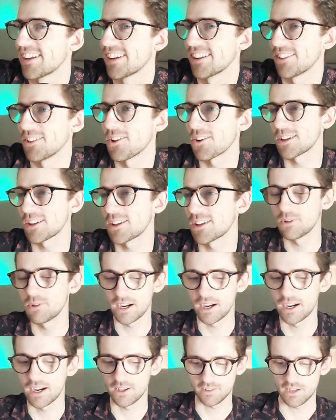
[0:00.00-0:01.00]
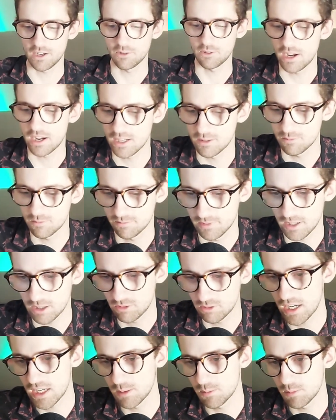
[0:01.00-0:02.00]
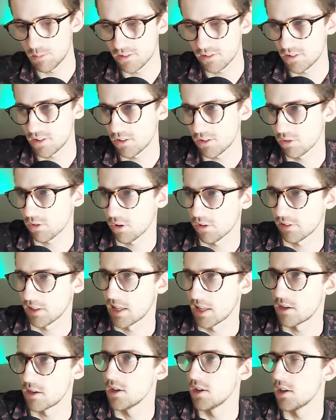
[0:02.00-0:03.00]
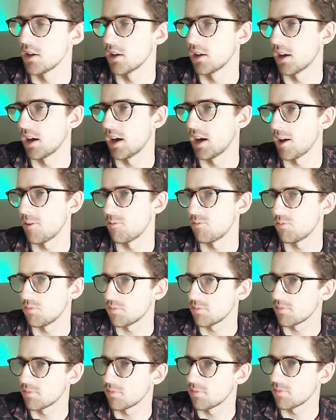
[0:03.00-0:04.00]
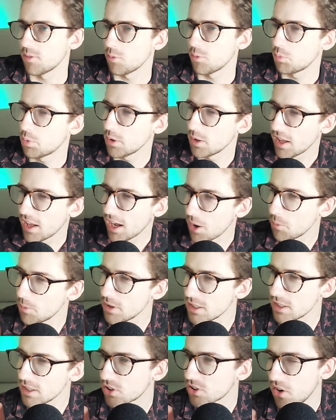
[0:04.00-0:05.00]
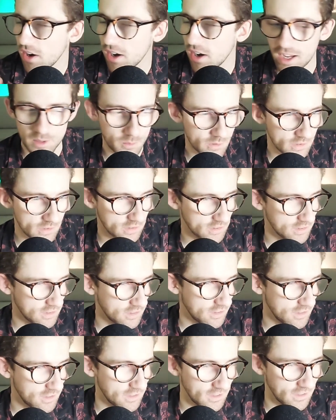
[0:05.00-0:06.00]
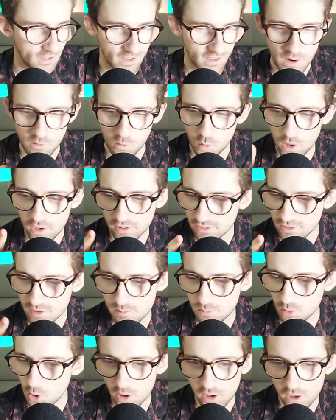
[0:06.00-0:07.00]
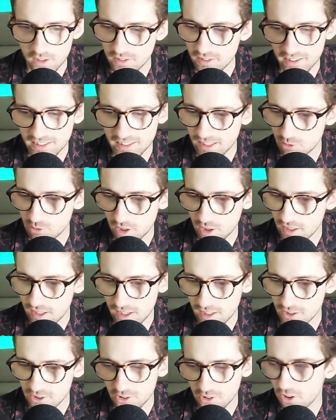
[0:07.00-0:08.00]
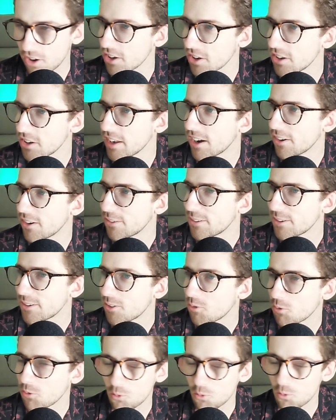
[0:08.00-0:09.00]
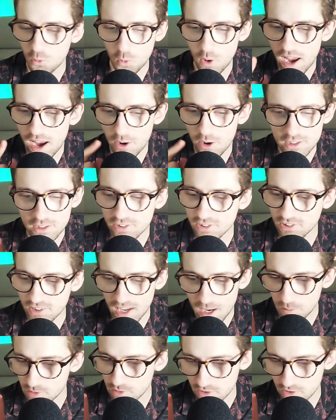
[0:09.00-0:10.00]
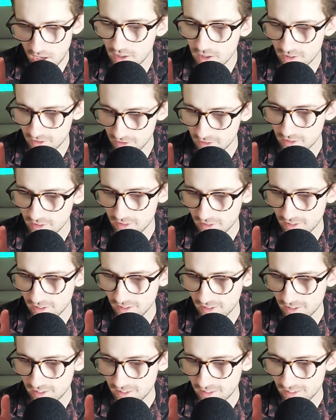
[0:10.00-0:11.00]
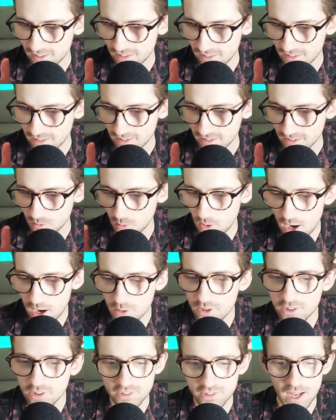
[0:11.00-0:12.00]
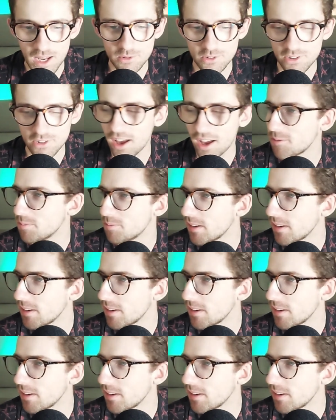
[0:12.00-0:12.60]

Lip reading: Lockie Wales. I rate him. He's a Central Coast lad. But how many times have Western broken down that right-hand side now? Where is Sam Sutton? Where is Sam Sutton,